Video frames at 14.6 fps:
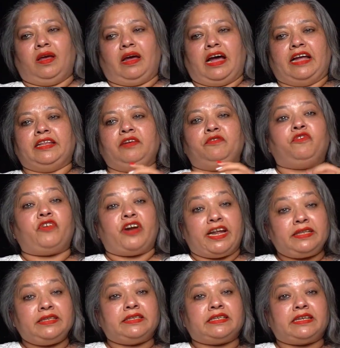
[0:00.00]
I think
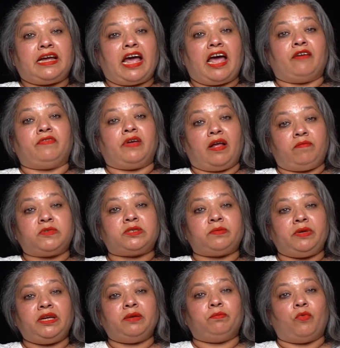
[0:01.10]
friends have helped
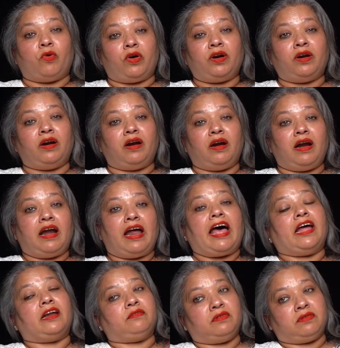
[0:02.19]
me more,
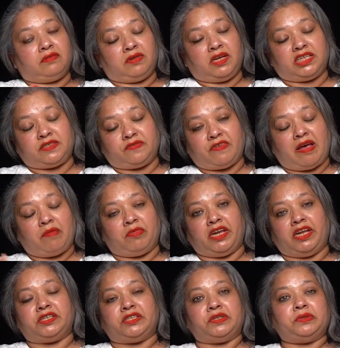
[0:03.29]
and his family
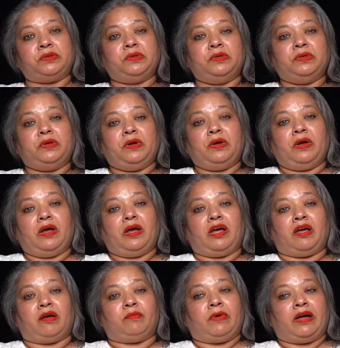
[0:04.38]
too.
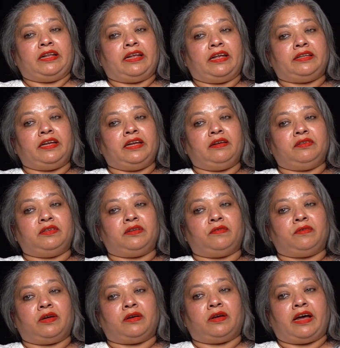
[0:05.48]
But I think
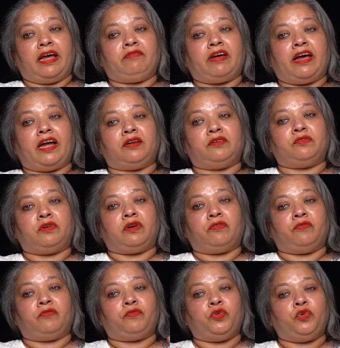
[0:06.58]
I've had a
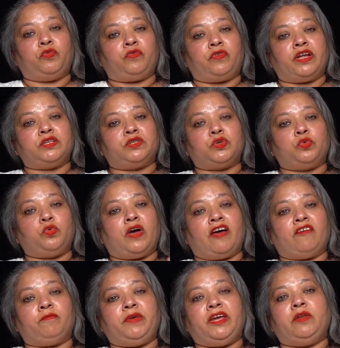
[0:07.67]
few friends who
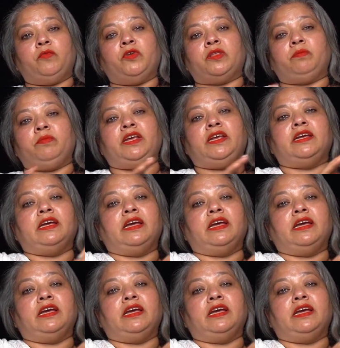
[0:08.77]
have been with me